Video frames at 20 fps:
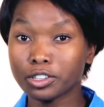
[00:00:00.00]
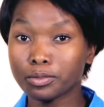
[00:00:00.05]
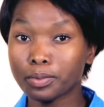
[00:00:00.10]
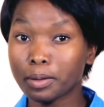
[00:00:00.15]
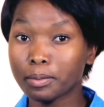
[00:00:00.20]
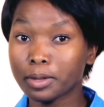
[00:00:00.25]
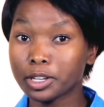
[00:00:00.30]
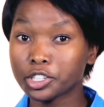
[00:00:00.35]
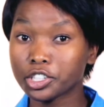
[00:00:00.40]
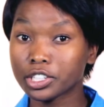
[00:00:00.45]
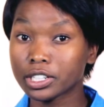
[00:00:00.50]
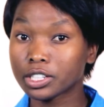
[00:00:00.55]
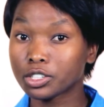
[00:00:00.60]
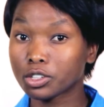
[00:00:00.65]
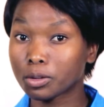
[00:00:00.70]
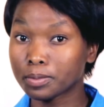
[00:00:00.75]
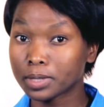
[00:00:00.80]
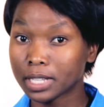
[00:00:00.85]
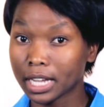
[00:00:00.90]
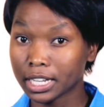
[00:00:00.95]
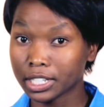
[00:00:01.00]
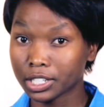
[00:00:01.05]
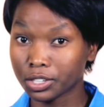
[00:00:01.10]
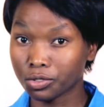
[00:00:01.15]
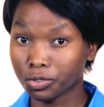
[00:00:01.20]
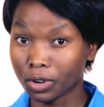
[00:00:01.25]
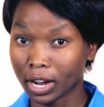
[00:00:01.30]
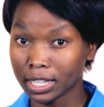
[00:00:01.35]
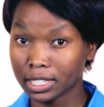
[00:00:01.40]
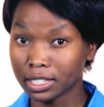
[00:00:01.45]
permission is obtained in
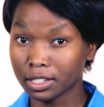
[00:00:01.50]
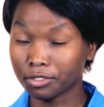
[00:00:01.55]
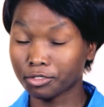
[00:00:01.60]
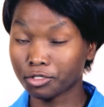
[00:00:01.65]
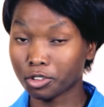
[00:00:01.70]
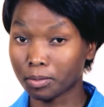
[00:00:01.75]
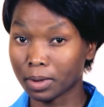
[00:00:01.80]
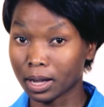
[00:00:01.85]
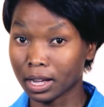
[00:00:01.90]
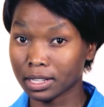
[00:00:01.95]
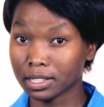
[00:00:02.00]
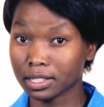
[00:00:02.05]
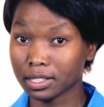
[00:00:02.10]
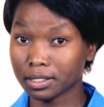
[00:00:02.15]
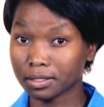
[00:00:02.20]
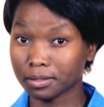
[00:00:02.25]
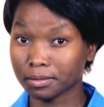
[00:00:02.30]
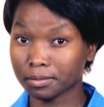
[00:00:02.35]
writing from us.